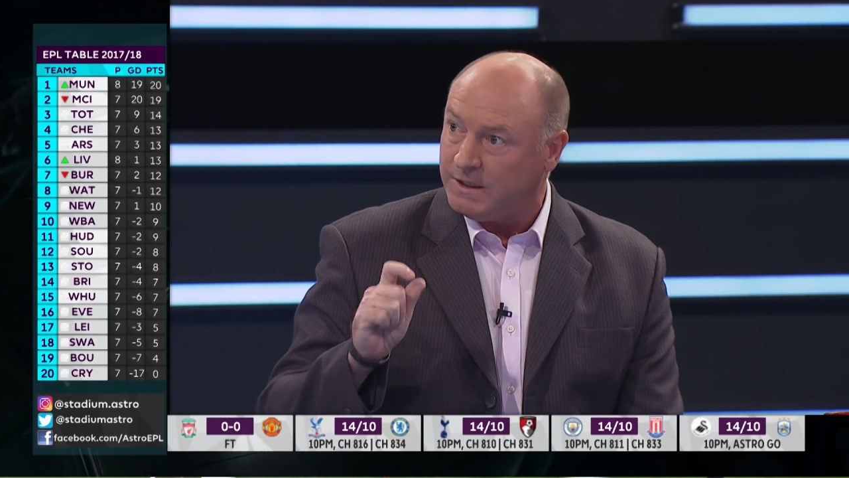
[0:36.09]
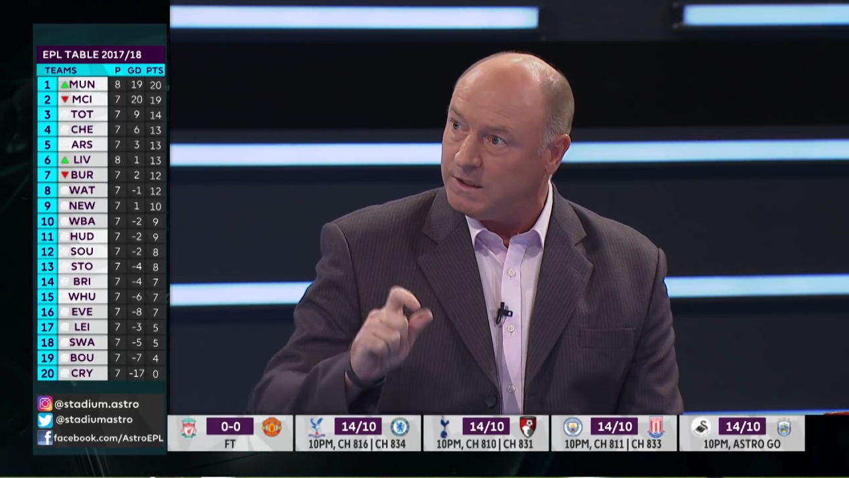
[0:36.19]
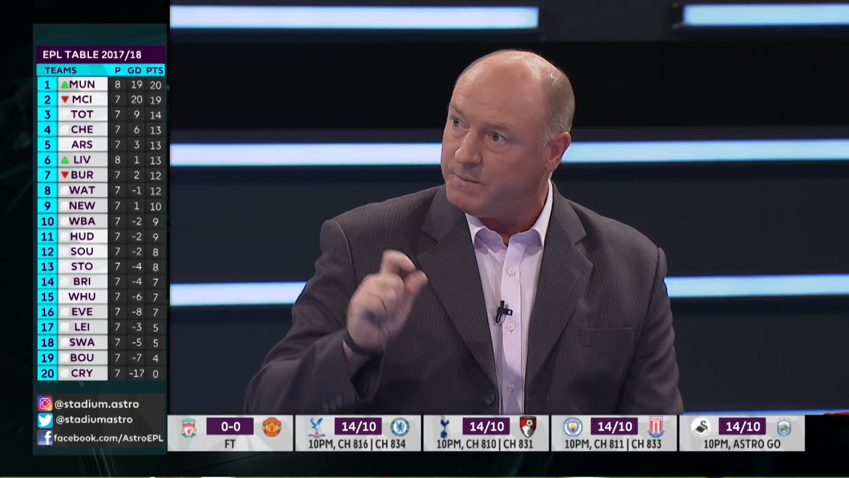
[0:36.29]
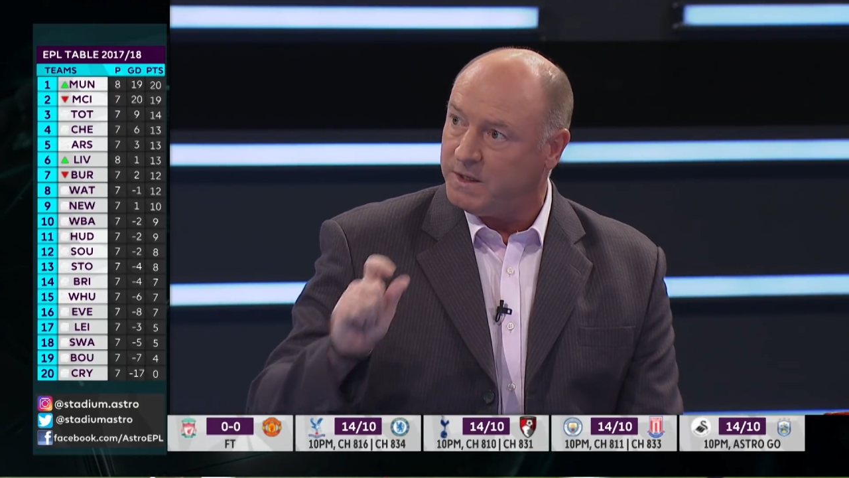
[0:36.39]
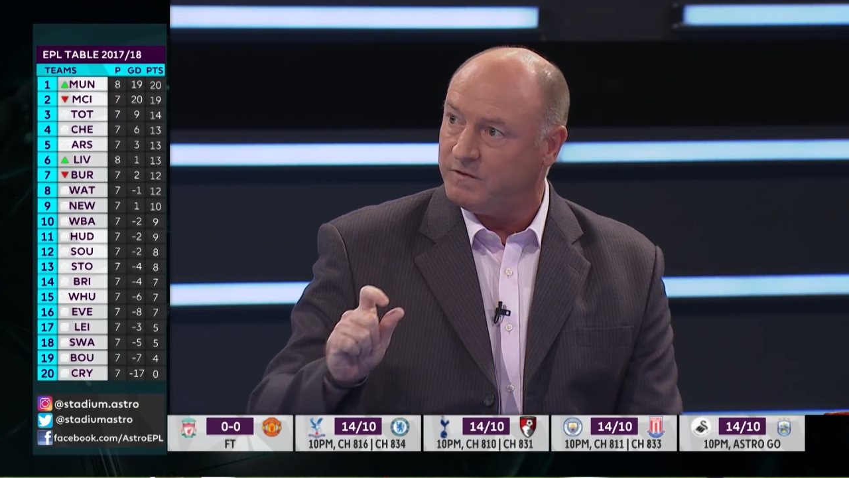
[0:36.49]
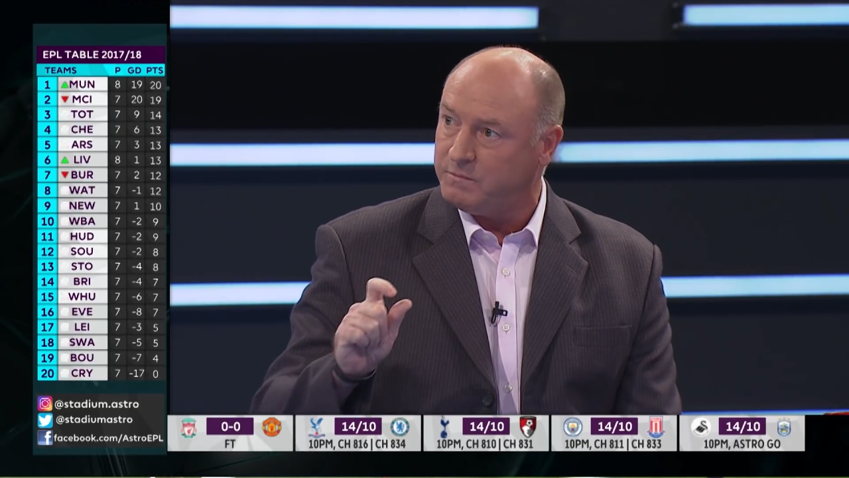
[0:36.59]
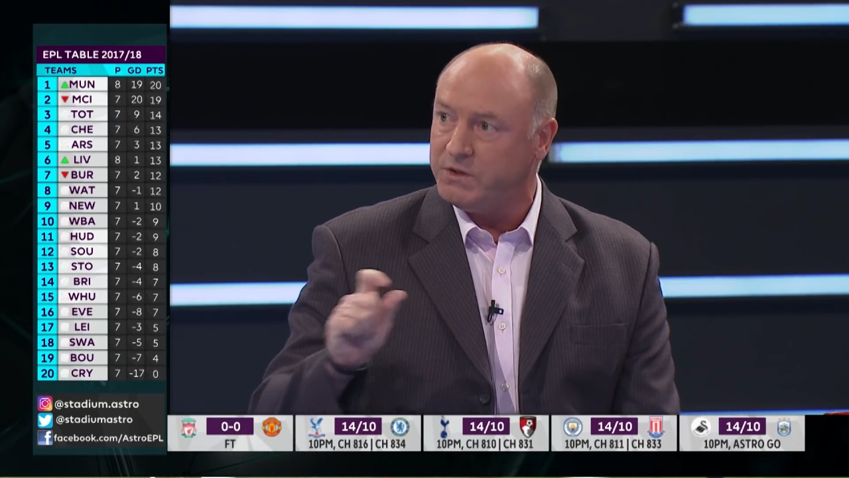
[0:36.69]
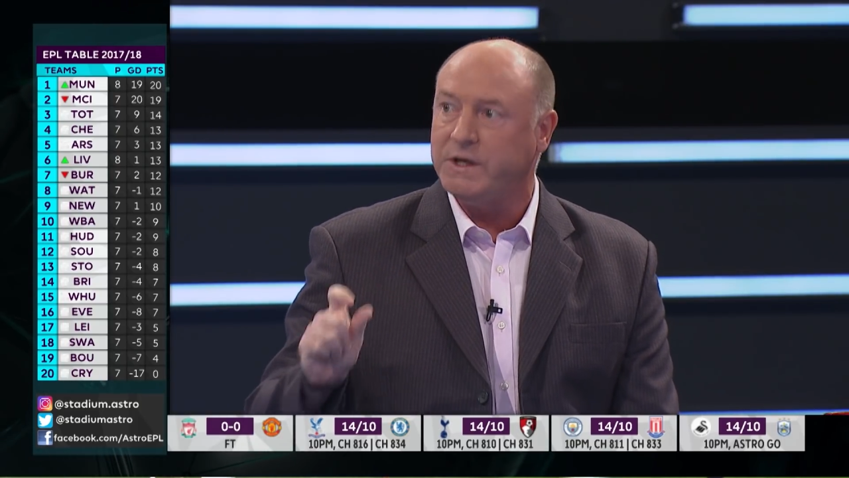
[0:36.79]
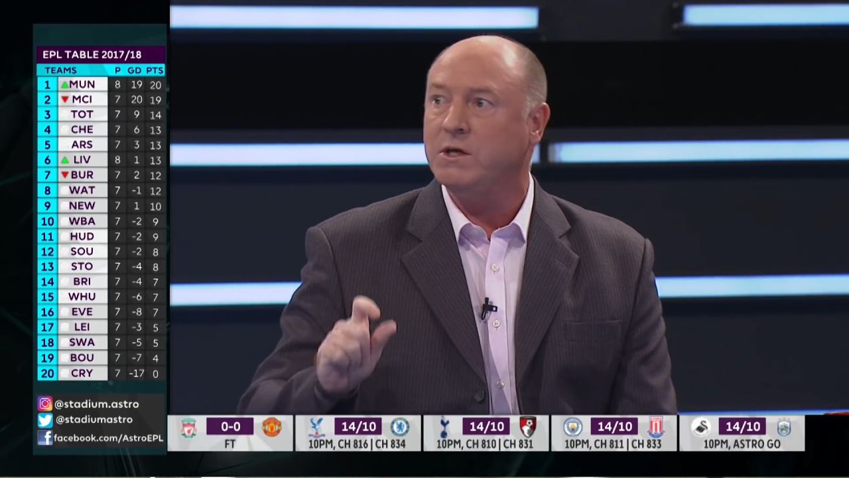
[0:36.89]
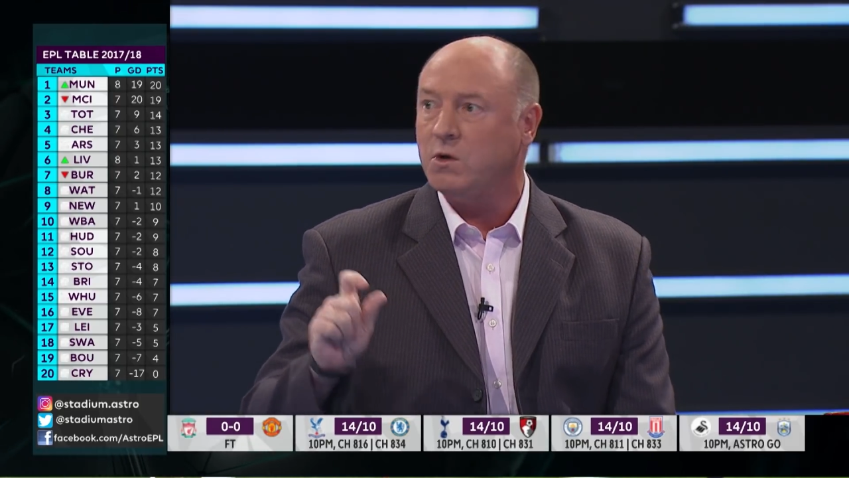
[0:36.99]
little bit of
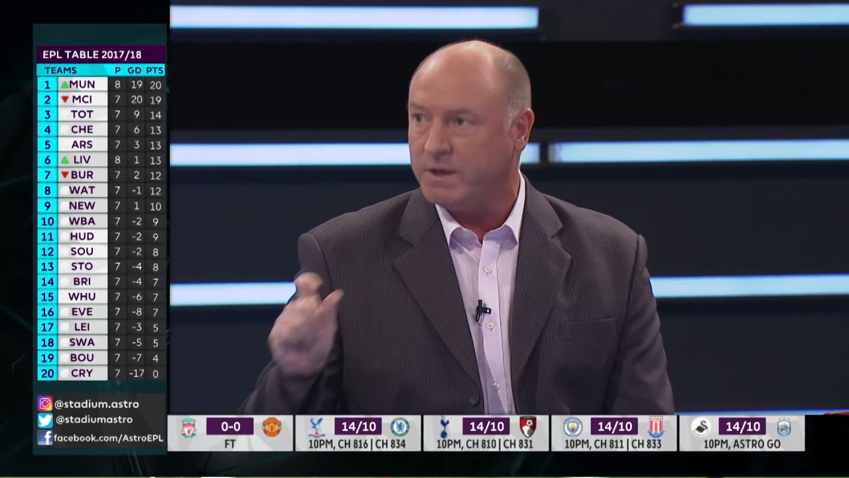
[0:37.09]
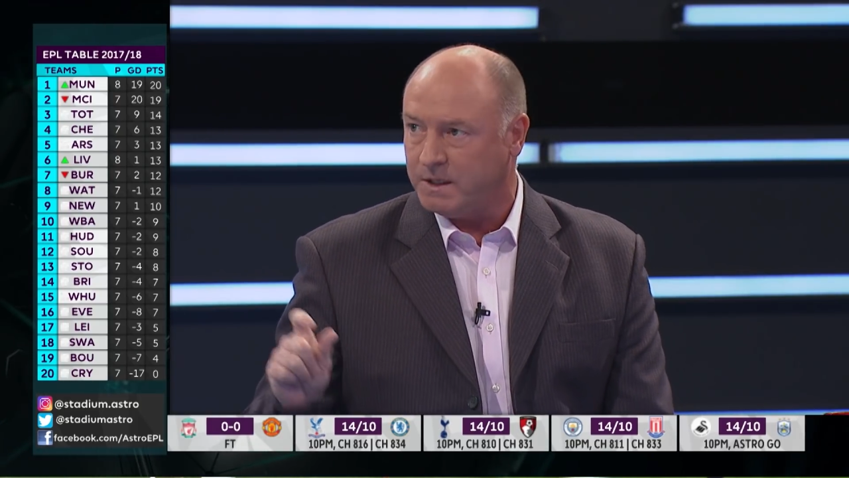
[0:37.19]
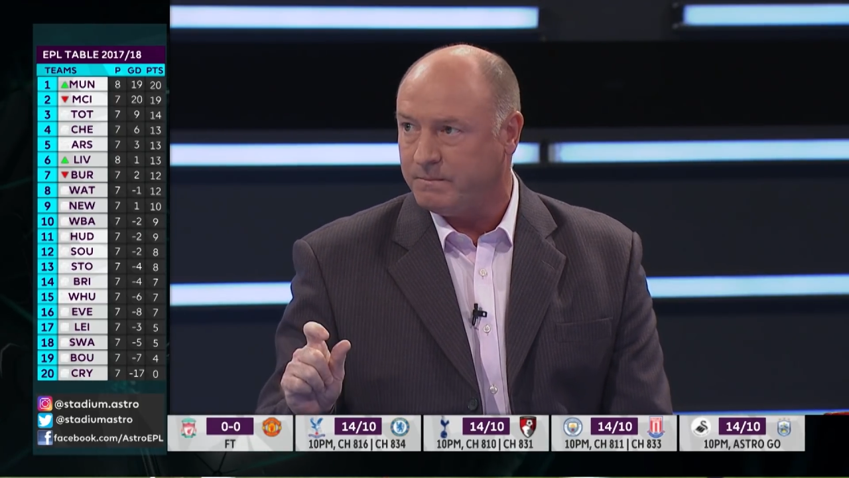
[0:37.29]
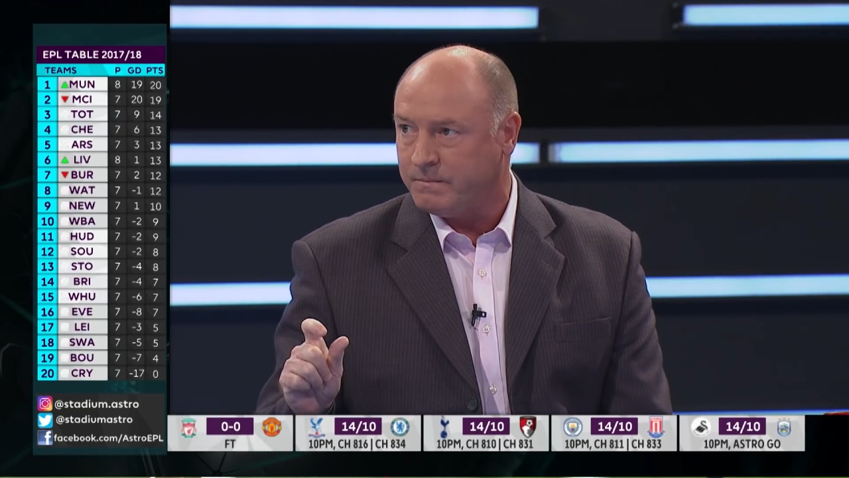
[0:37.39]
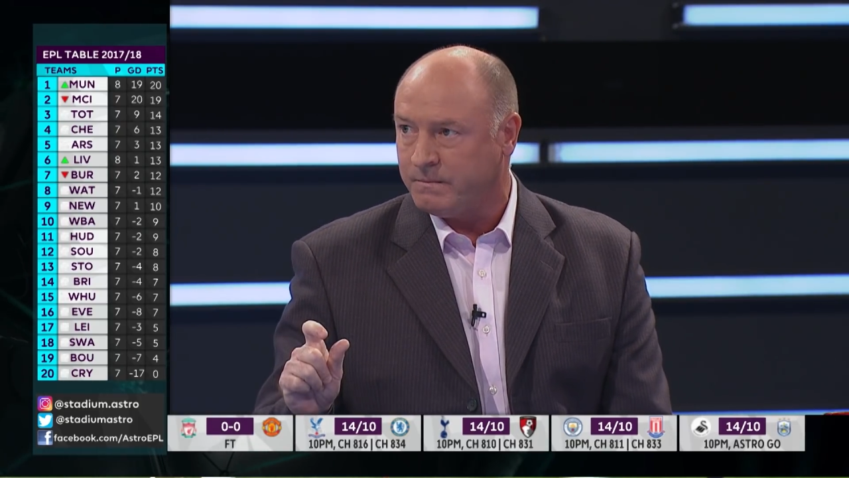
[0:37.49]
Mourinho in him,